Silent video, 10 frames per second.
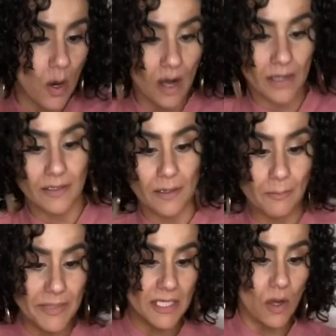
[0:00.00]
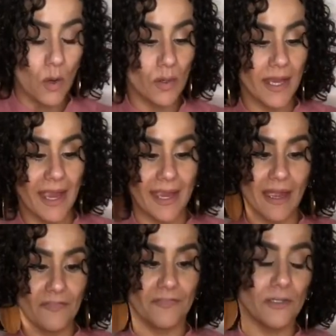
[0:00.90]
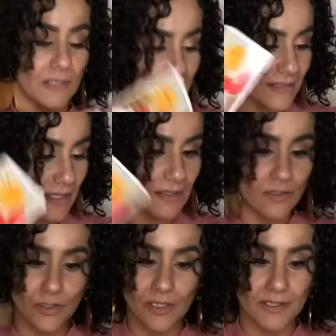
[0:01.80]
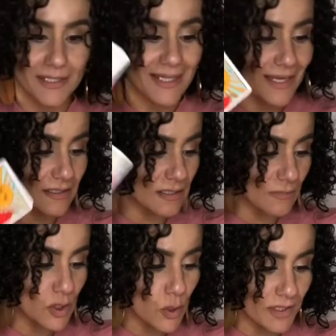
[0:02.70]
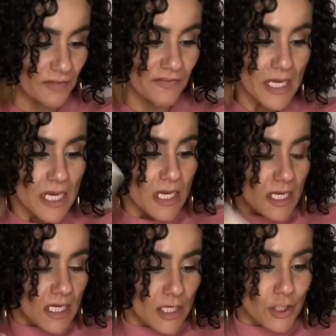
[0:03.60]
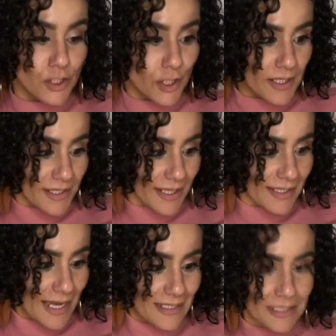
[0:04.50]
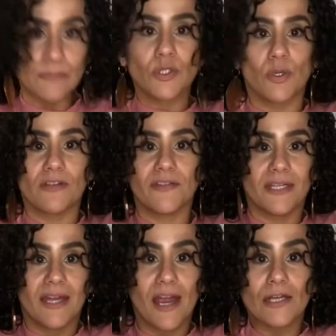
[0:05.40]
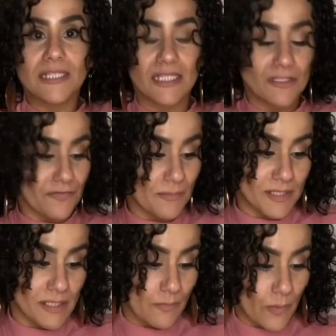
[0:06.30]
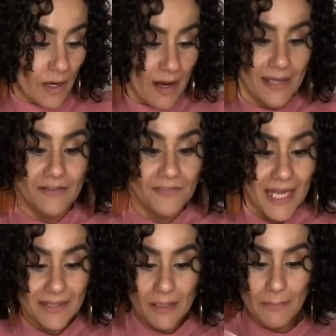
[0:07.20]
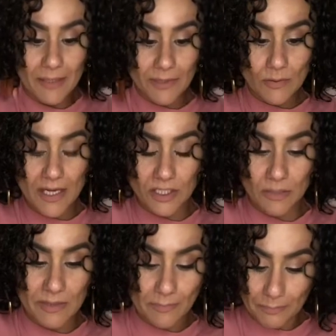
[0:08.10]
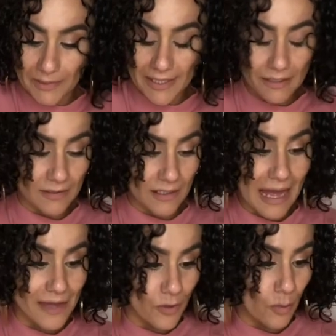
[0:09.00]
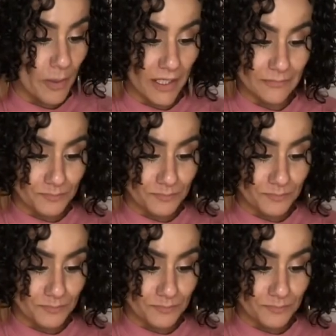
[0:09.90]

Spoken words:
are gonna be okay. I feel like you're gonna get some sort of an inheritance from somewhere, and if not, then maybe you guys should be playing the lotto. But